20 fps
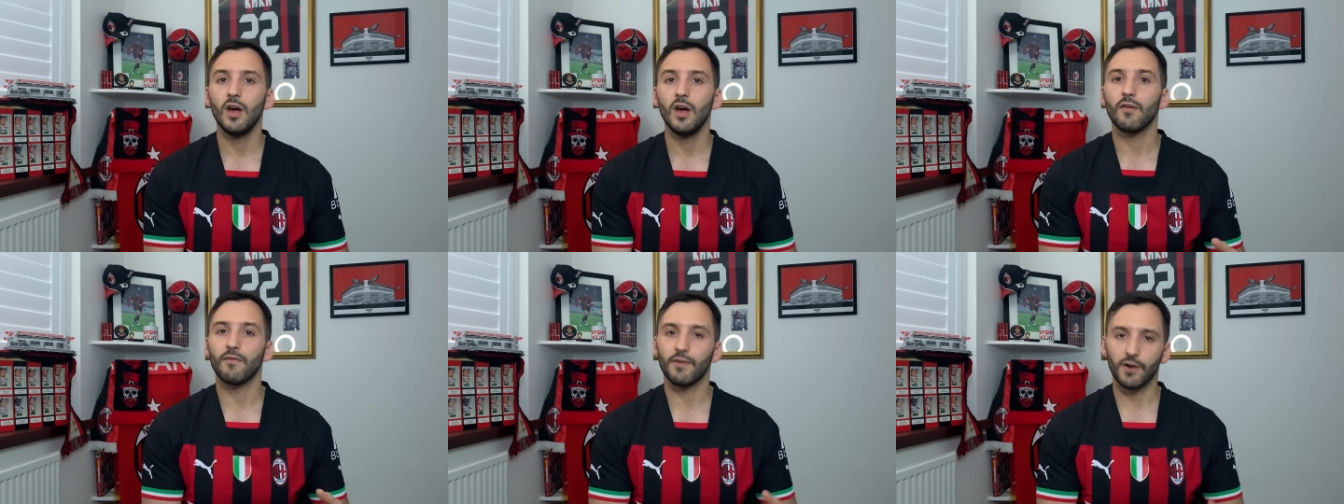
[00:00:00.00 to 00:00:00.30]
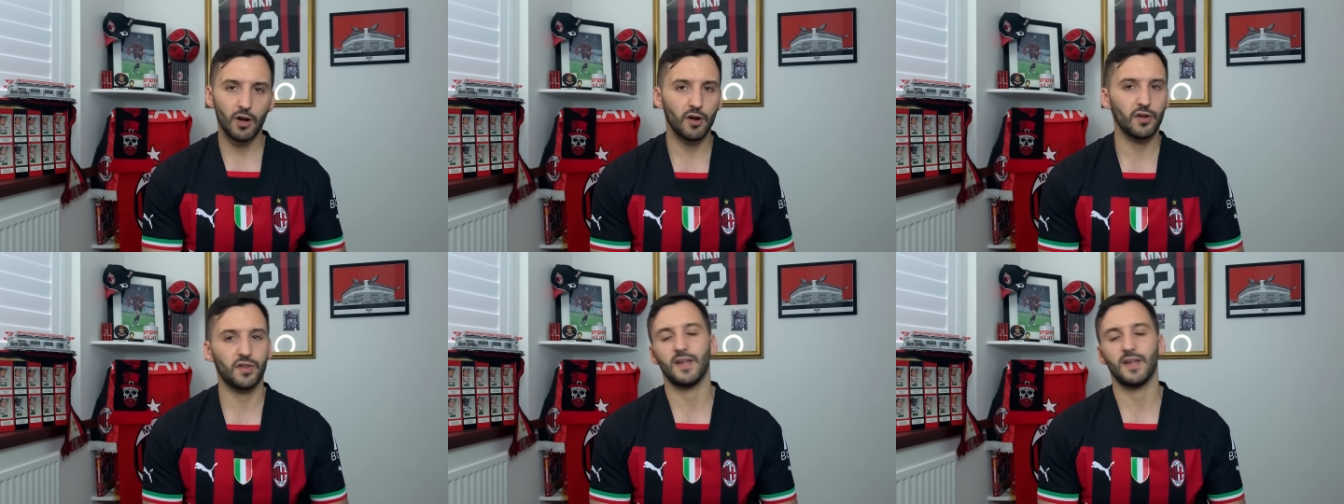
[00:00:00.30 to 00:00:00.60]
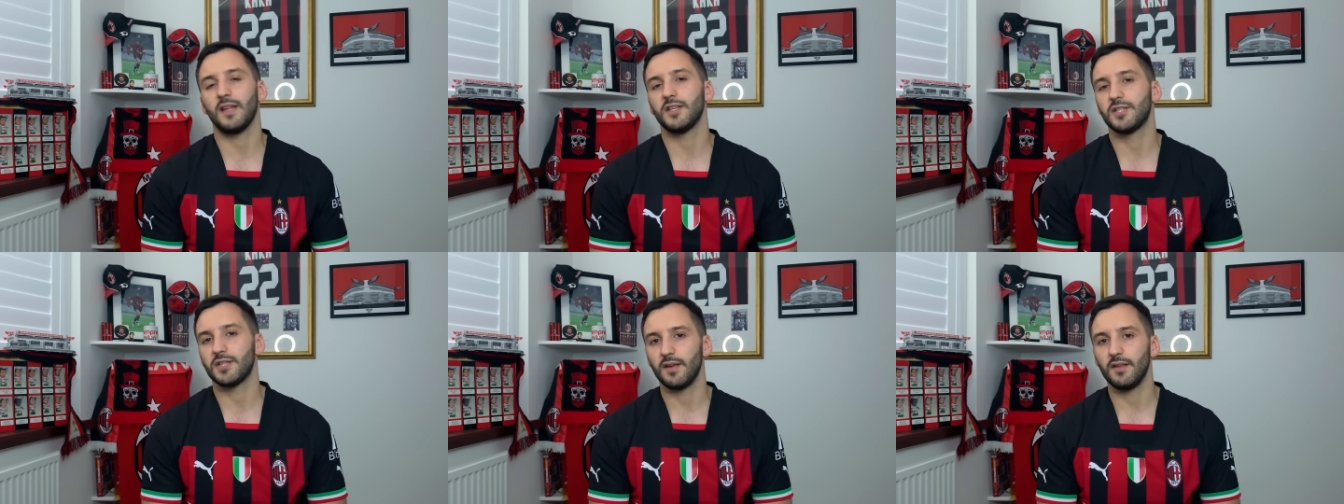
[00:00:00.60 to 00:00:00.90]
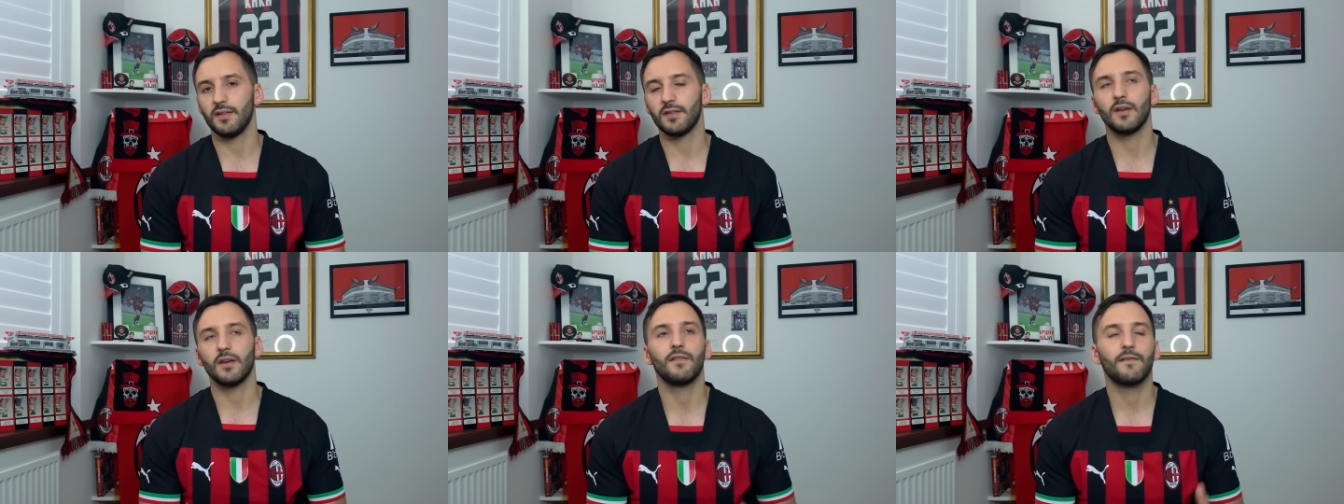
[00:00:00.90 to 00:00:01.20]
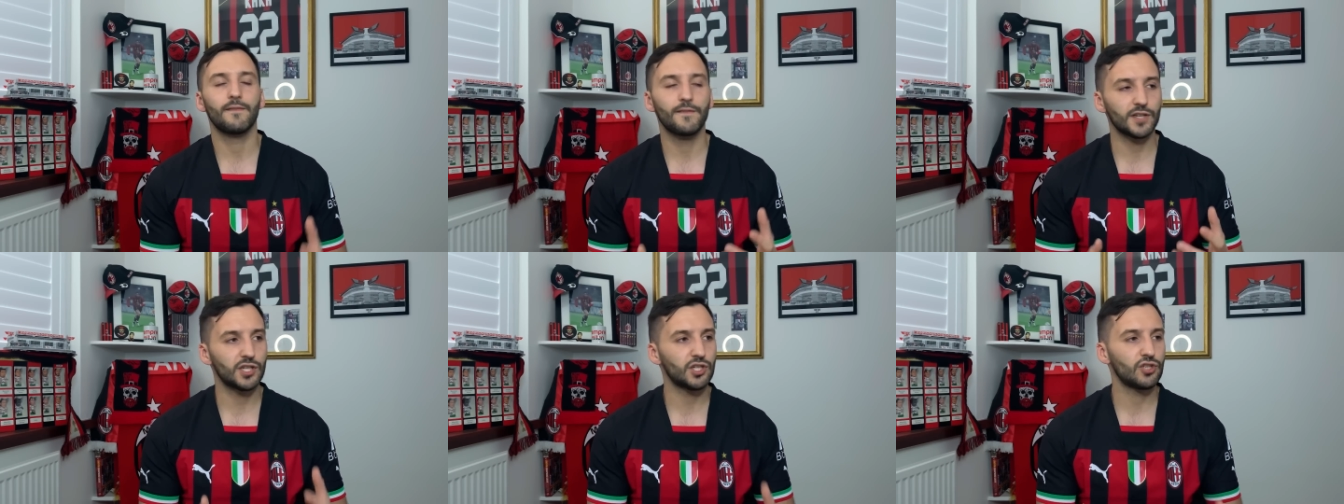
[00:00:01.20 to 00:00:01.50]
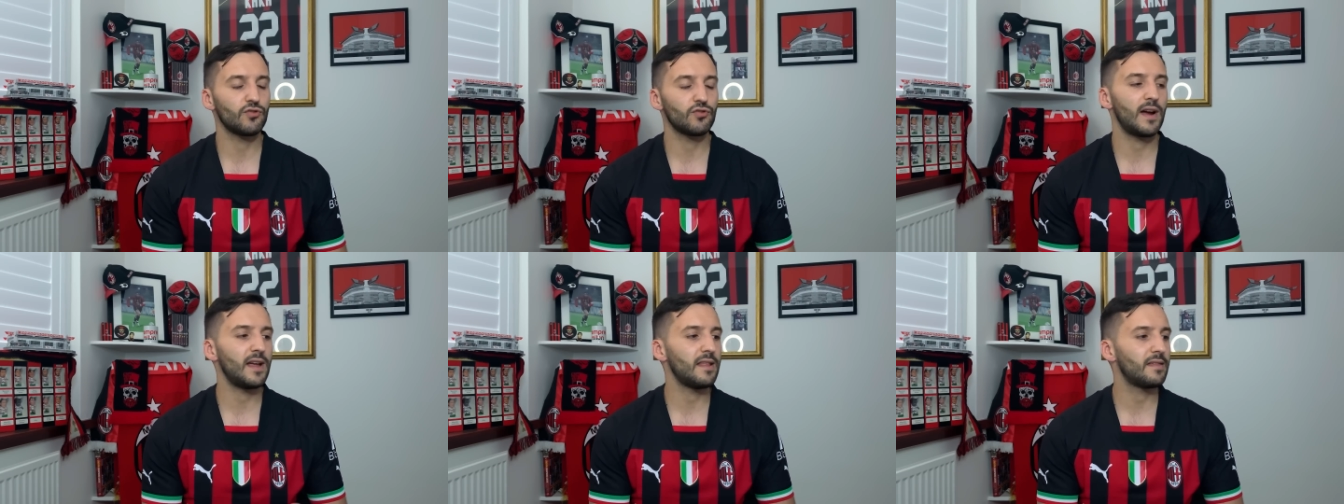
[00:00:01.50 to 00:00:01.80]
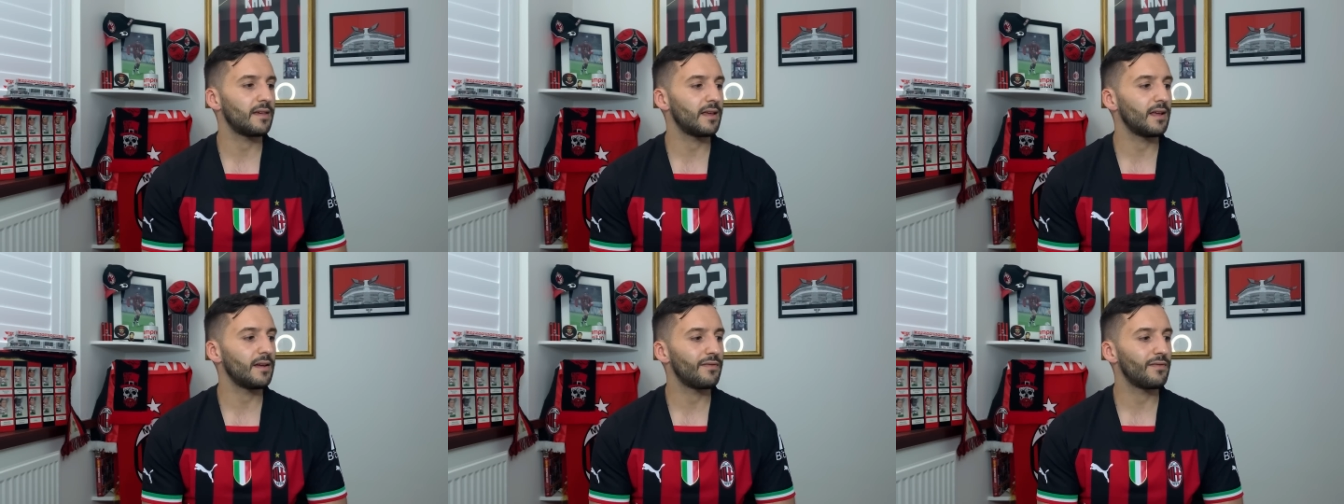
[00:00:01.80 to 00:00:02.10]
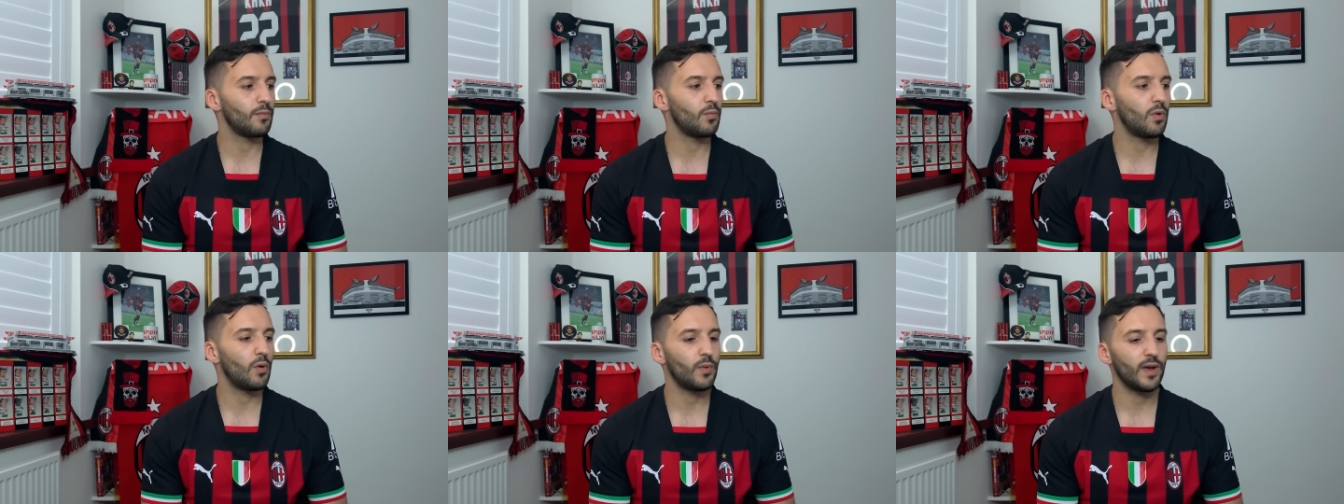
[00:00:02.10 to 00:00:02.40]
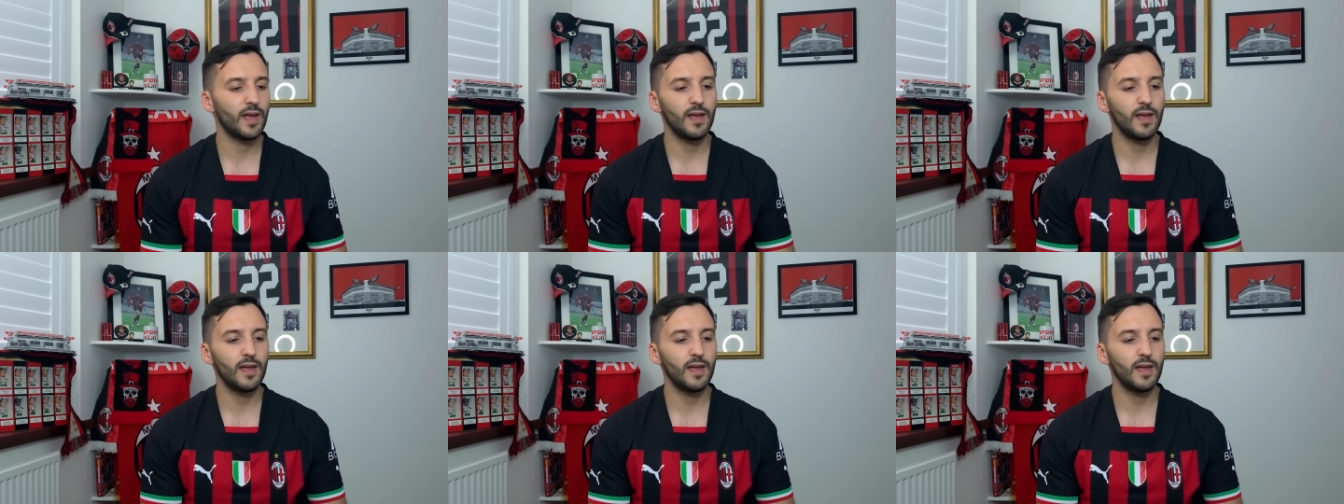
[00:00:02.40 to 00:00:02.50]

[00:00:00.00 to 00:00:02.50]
Renato Sanchez, frustrating from what we're